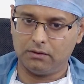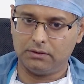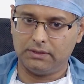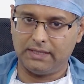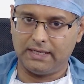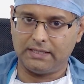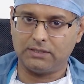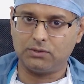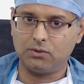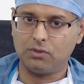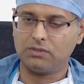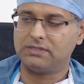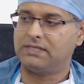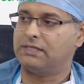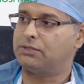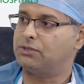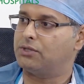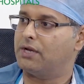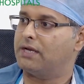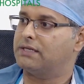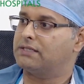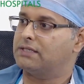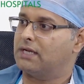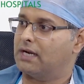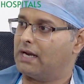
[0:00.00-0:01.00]
there is no
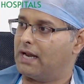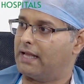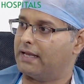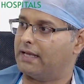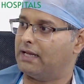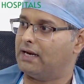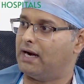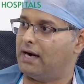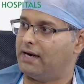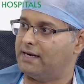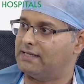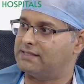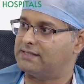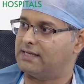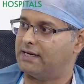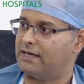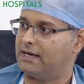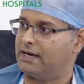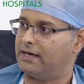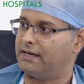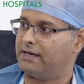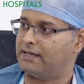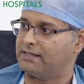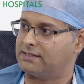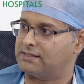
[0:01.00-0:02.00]
situation like an
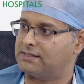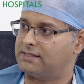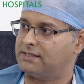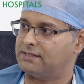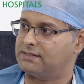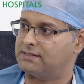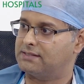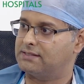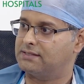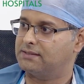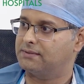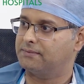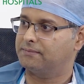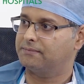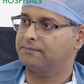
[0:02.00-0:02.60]
undescended testis.